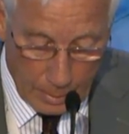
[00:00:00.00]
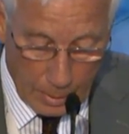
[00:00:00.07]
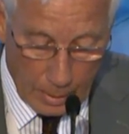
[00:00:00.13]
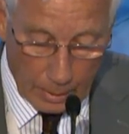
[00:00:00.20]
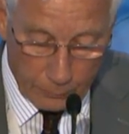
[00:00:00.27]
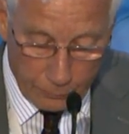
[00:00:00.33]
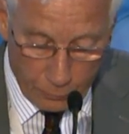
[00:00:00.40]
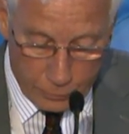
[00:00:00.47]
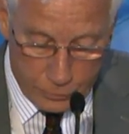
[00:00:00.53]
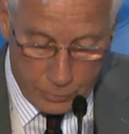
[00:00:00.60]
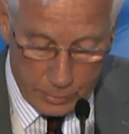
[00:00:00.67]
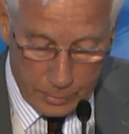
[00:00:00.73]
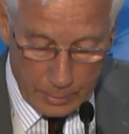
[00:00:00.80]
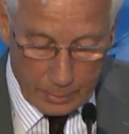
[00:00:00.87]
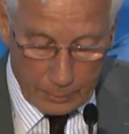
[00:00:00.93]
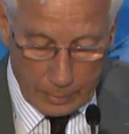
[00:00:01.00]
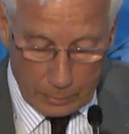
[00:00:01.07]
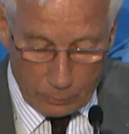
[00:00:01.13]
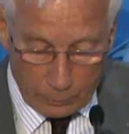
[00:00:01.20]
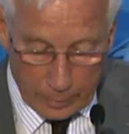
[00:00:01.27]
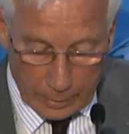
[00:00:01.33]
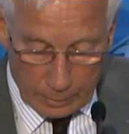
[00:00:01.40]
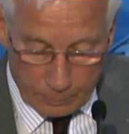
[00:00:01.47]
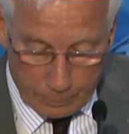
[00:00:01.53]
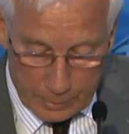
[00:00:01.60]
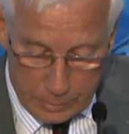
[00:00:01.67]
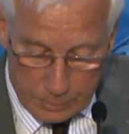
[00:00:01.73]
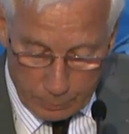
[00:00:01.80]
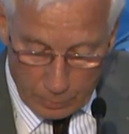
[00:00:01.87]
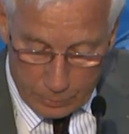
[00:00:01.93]
Unfortunately, the Ukraine peace
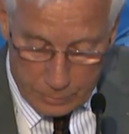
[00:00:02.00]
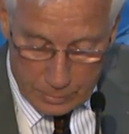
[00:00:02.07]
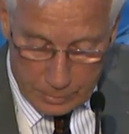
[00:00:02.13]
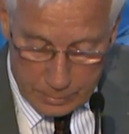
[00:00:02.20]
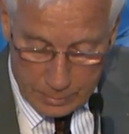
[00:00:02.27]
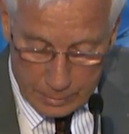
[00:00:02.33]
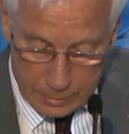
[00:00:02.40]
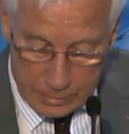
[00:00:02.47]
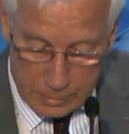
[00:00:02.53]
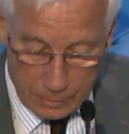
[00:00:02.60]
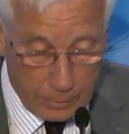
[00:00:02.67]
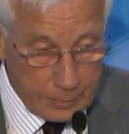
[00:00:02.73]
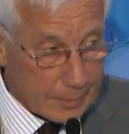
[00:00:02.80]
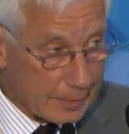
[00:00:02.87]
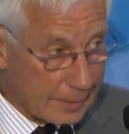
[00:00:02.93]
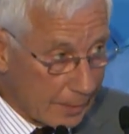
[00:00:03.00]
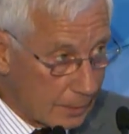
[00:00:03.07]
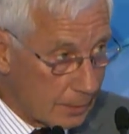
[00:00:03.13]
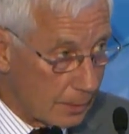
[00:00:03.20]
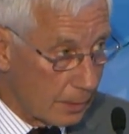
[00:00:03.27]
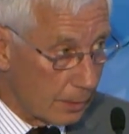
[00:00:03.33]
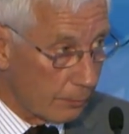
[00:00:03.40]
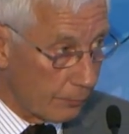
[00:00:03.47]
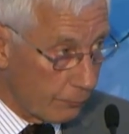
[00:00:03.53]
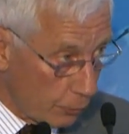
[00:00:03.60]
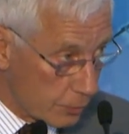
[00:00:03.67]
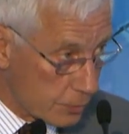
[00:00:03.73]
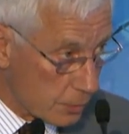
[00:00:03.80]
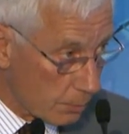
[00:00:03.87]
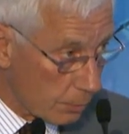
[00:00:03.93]
process is not yet
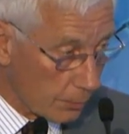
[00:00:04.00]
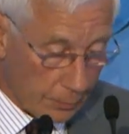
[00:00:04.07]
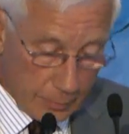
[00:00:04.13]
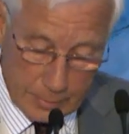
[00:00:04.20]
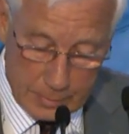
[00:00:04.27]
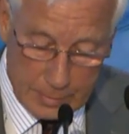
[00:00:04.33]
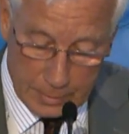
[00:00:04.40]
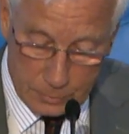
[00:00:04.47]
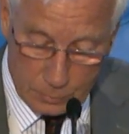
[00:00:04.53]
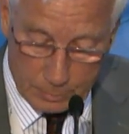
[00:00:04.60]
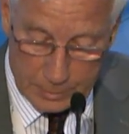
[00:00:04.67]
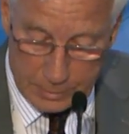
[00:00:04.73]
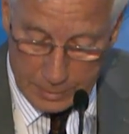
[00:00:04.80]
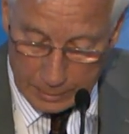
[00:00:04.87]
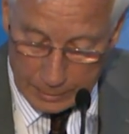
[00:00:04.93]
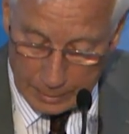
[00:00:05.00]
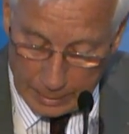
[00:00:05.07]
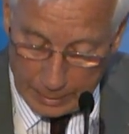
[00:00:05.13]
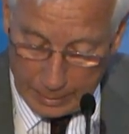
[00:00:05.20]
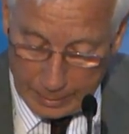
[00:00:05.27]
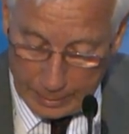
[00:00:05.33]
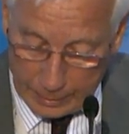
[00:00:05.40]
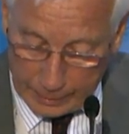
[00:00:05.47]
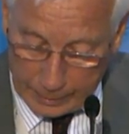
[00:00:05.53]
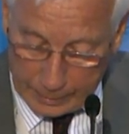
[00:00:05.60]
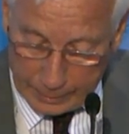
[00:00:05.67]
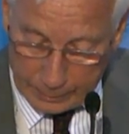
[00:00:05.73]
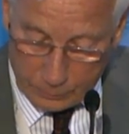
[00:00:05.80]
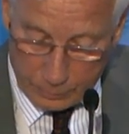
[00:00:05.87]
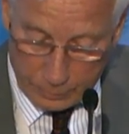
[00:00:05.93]
irreversible. This has to be said in
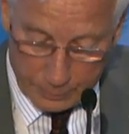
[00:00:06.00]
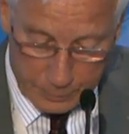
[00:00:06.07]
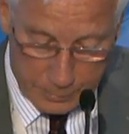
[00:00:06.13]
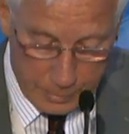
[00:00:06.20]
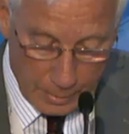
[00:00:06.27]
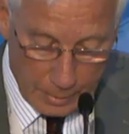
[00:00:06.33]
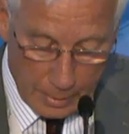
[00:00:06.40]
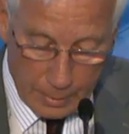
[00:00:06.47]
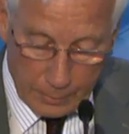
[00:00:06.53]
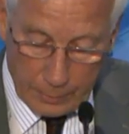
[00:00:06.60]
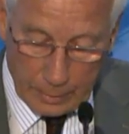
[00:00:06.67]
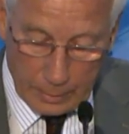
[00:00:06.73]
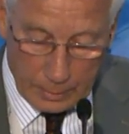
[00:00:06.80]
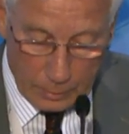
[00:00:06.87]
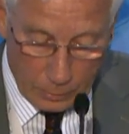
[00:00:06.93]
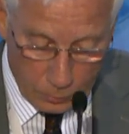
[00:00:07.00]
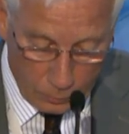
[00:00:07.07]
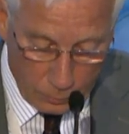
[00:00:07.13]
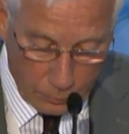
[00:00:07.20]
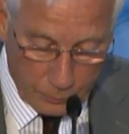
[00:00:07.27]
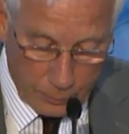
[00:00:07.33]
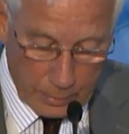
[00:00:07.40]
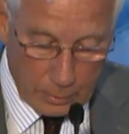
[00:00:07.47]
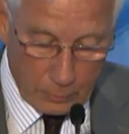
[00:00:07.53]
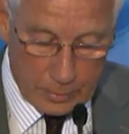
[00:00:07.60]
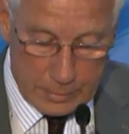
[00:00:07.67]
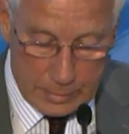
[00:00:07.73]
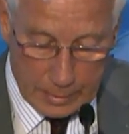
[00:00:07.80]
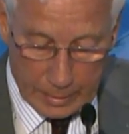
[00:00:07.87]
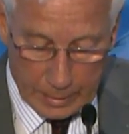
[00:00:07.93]
clear terms. The EU, the
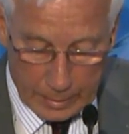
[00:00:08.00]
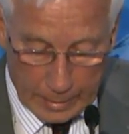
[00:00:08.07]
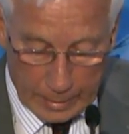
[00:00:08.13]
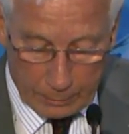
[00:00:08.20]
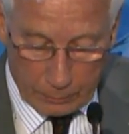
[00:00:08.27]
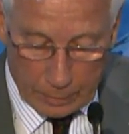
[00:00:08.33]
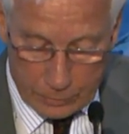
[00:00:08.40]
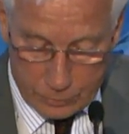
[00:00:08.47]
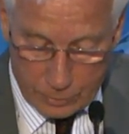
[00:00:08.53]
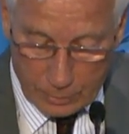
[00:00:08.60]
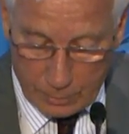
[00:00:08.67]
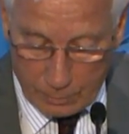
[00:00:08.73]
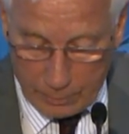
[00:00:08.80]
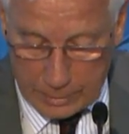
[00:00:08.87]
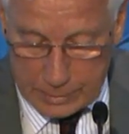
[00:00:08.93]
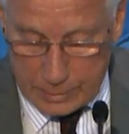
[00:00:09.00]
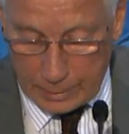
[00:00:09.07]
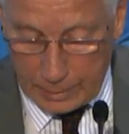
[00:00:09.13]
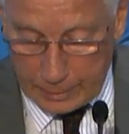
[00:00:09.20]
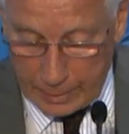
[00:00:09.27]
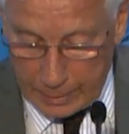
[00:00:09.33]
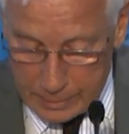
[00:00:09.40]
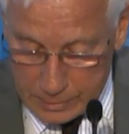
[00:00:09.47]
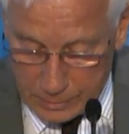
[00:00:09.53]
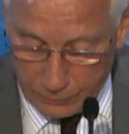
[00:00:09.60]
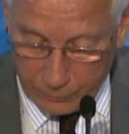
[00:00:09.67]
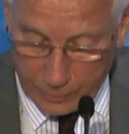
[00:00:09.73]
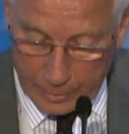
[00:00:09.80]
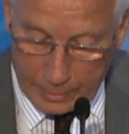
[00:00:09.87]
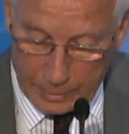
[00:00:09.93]
USA, and Russia must
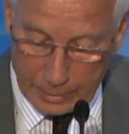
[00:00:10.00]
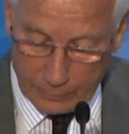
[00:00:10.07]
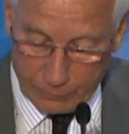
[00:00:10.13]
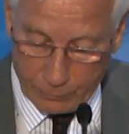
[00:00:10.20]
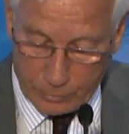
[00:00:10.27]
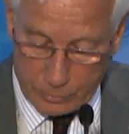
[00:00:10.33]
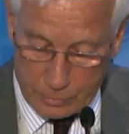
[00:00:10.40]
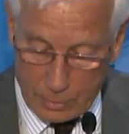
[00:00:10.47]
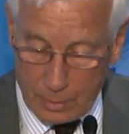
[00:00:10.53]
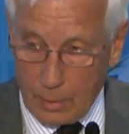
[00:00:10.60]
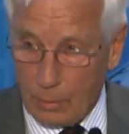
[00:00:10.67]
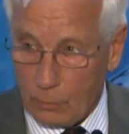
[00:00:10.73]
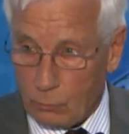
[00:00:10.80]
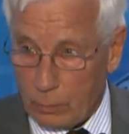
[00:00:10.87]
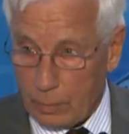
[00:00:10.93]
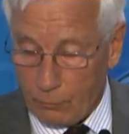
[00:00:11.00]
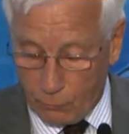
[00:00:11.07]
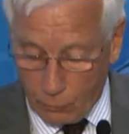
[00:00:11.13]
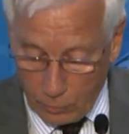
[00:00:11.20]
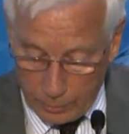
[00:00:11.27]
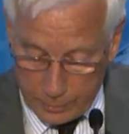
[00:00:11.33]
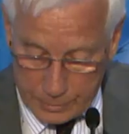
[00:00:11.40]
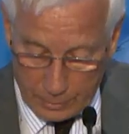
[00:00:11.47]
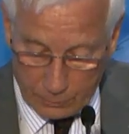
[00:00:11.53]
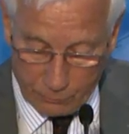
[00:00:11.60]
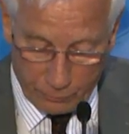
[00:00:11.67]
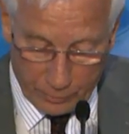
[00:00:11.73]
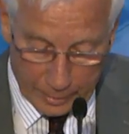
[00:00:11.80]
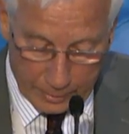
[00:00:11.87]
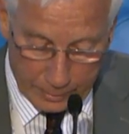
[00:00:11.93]
intensify their efforts to avoid a
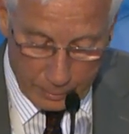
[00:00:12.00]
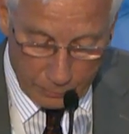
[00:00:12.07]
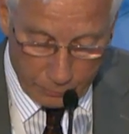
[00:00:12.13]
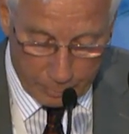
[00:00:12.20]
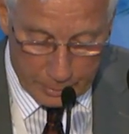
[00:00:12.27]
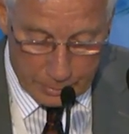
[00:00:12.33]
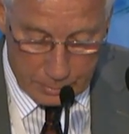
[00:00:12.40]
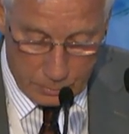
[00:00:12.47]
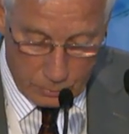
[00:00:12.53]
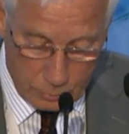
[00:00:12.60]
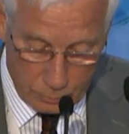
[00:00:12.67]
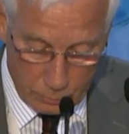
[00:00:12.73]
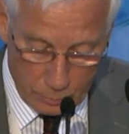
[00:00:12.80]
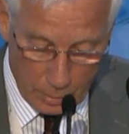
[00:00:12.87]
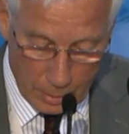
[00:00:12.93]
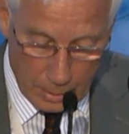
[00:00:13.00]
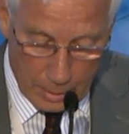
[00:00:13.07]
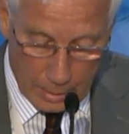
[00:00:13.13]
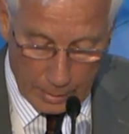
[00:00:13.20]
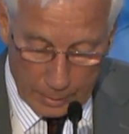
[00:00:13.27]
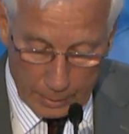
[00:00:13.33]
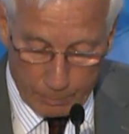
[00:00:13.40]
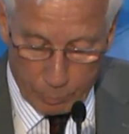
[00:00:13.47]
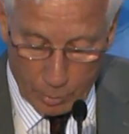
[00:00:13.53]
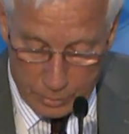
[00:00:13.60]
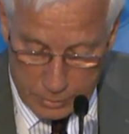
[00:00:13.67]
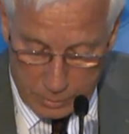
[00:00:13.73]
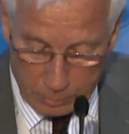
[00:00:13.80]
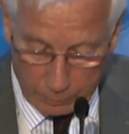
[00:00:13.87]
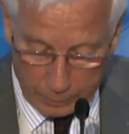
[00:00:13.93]
failure of Minsk II and a
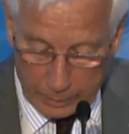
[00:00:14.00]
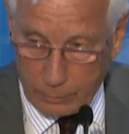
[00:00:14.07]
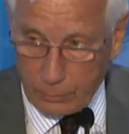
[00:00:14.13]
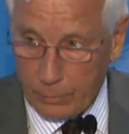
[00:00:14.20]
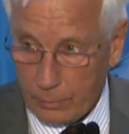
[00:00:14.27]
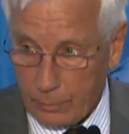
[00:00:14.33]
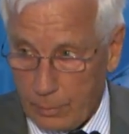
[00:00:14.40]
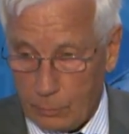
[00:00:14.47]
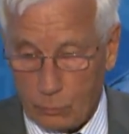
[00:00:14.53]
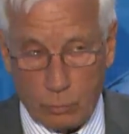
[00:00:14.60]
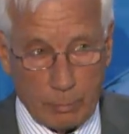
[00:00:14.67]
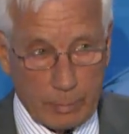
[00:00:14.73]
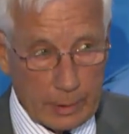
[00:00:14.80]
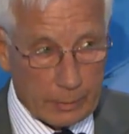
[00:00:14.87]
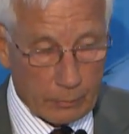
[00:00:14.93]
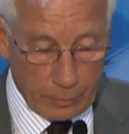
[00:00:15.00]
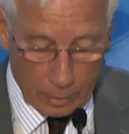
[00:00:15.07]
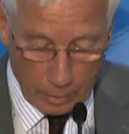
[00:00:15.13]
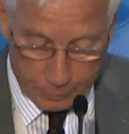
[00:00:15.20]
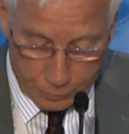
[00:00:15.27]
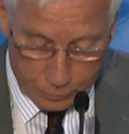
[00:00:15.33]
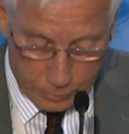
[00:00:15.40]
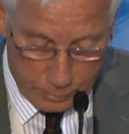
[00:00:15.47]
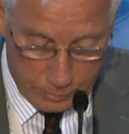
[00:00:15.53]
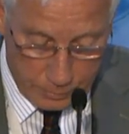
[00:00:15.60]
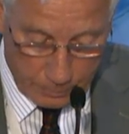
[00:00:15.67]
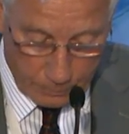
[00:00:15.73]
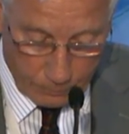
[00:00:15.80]
possible return to military options.